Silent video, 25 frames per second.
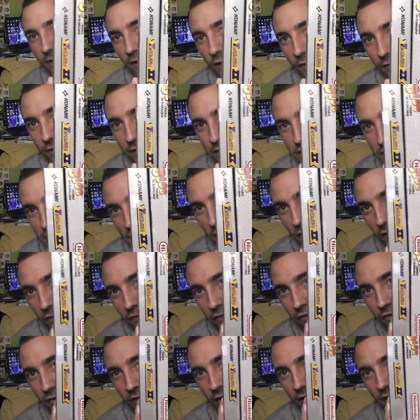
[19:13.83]
on the shelf?
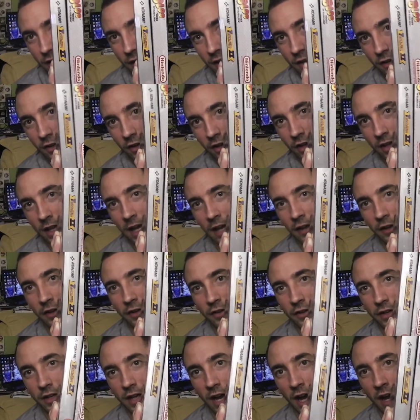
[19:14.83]
Fucking look at that, look
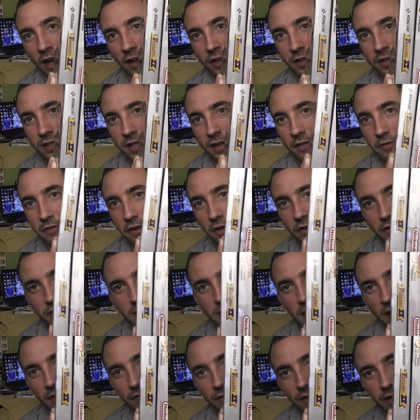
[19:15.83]
at the colours, and I just
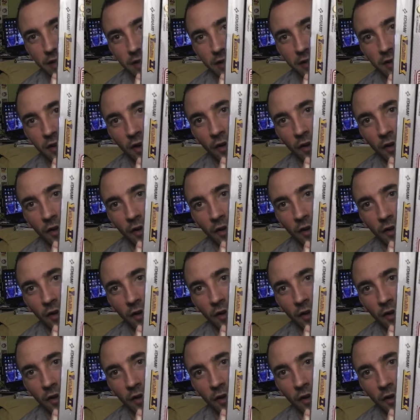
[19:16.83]
love it.